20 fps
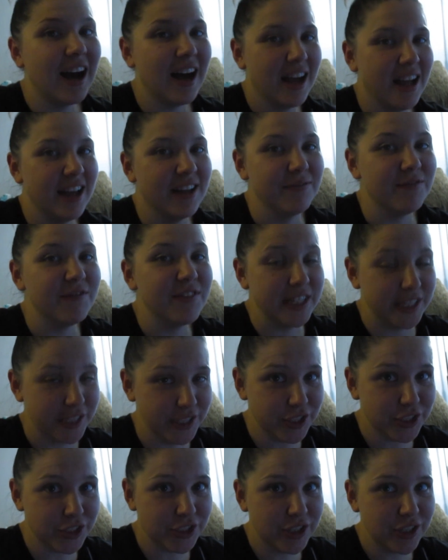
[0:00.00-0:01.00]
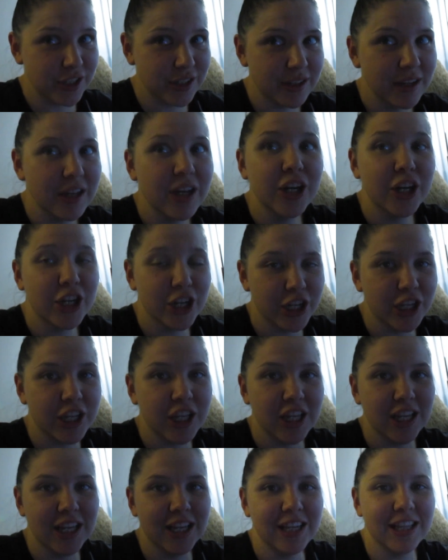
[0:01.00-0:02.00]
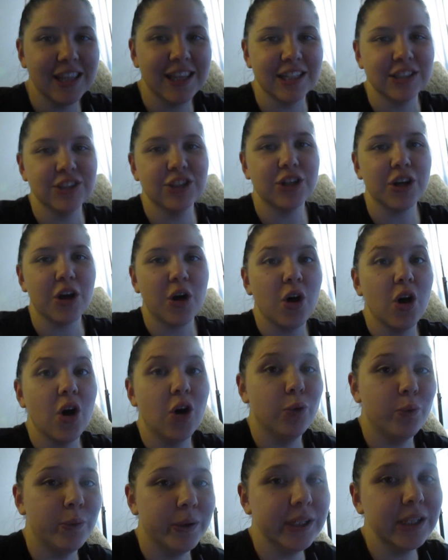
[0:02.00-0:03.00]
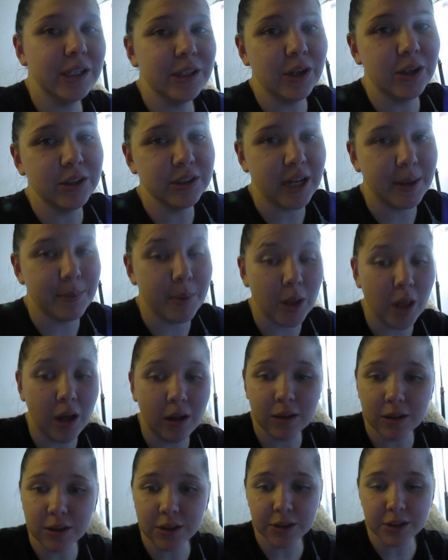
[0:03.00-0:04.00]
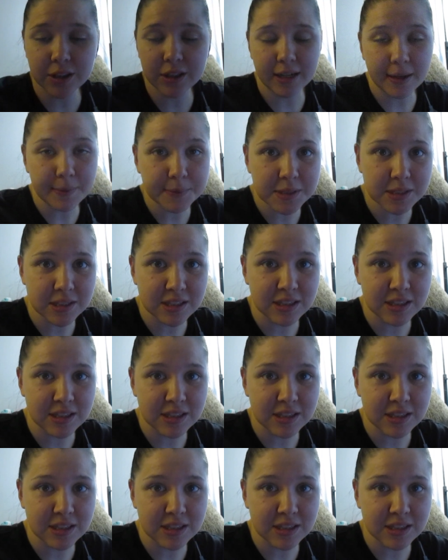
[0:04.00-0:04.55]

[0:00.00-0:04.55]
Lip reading: I'm finished cooking. That took a really long time, a lot longer than I was